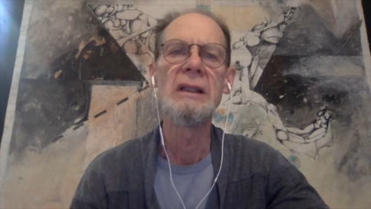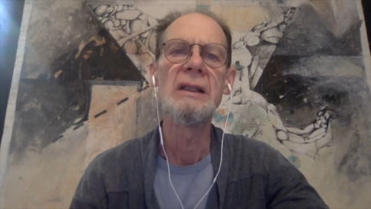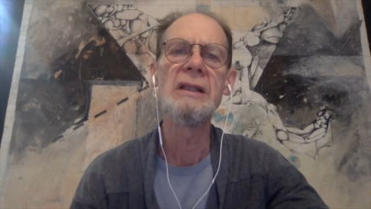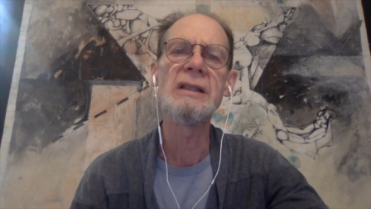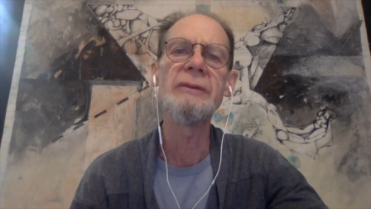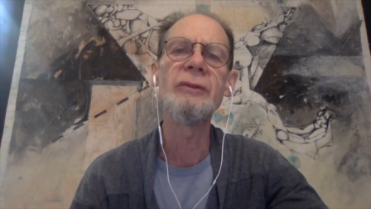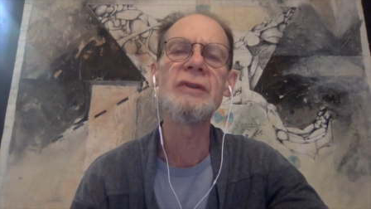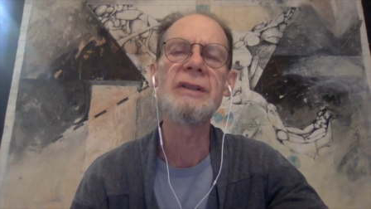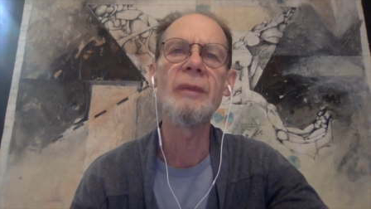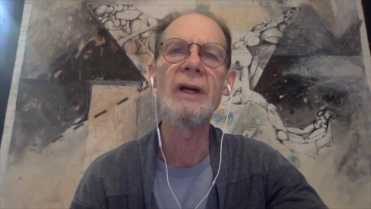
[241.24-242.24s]
His
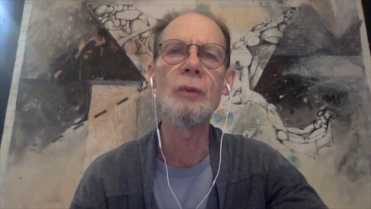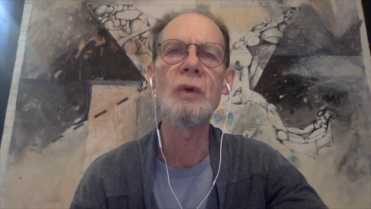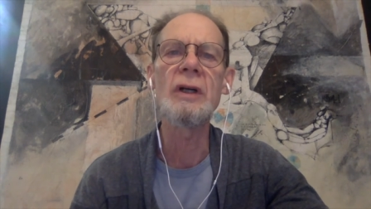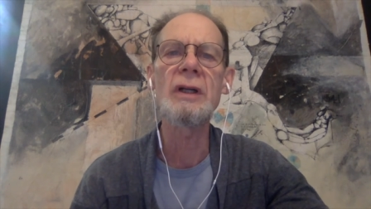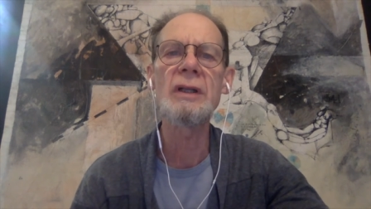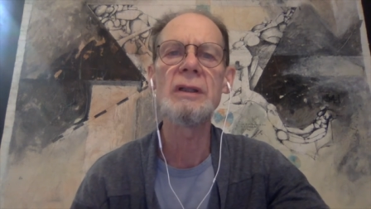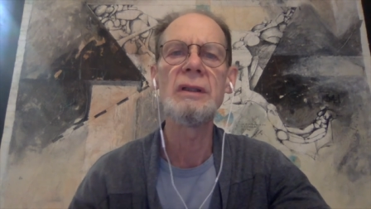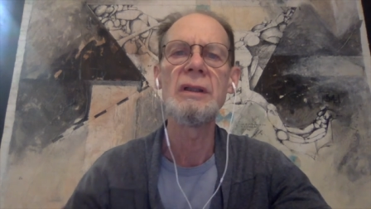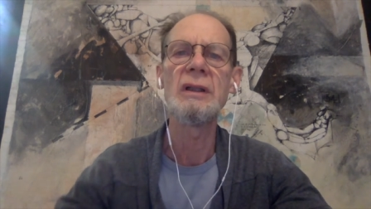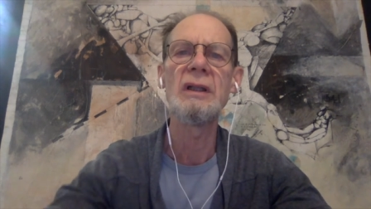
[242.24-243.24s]
influence on my work,
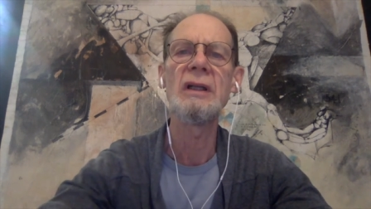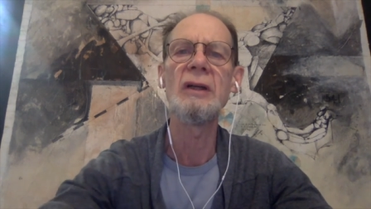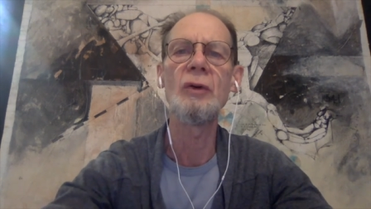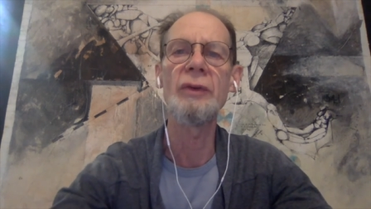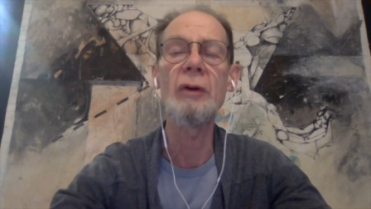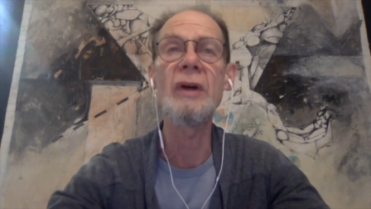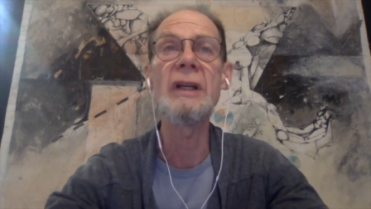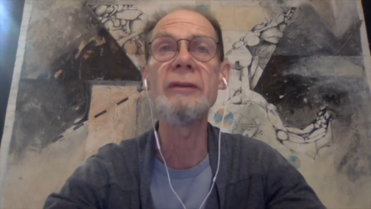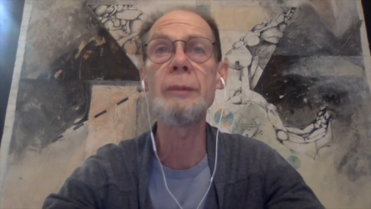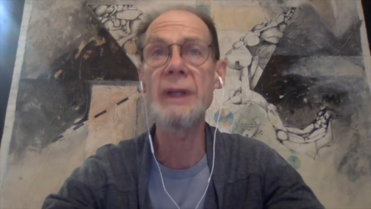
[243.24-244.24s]
although I
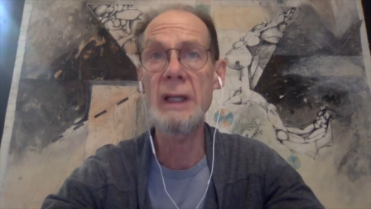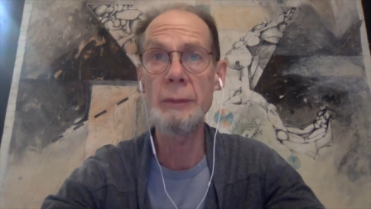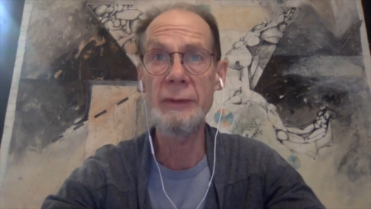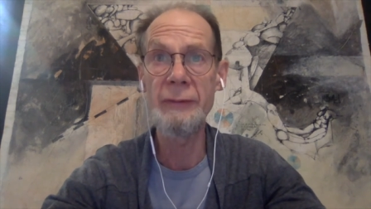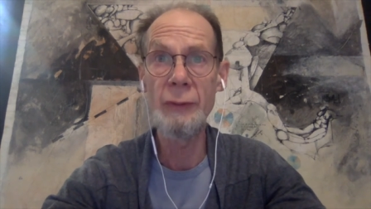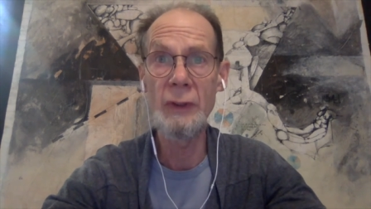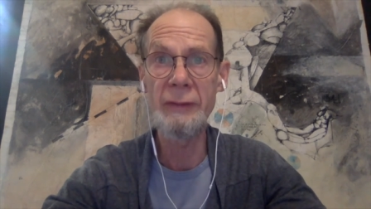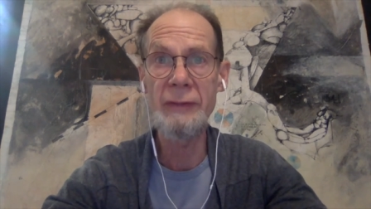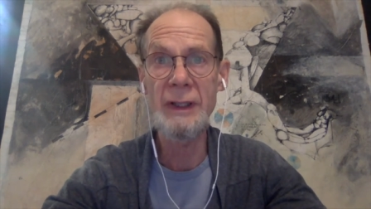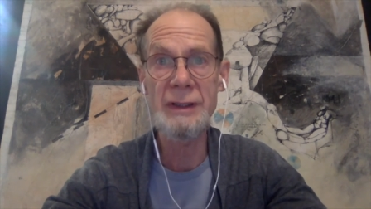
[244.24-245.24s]
never became a fully
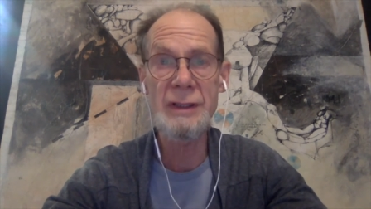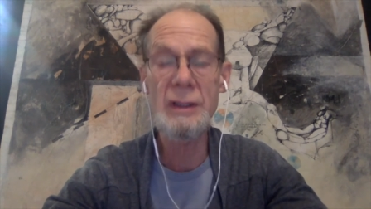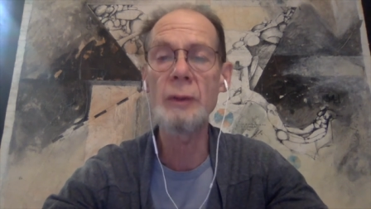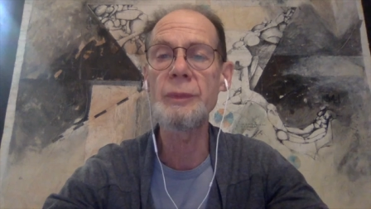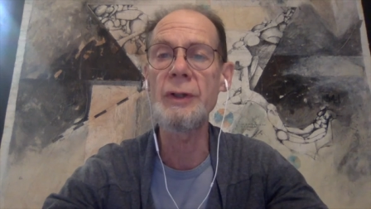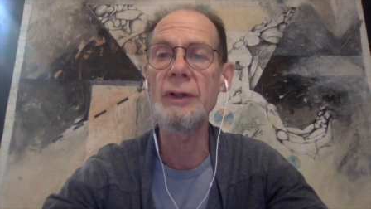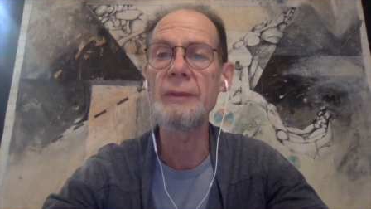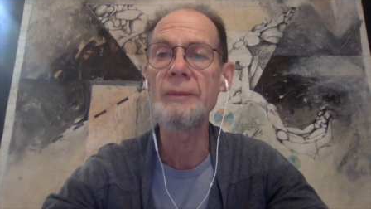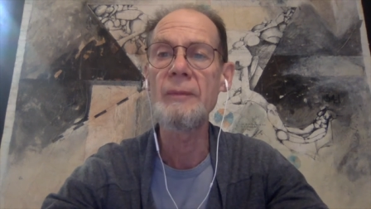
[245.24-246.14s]
fledged sculptor,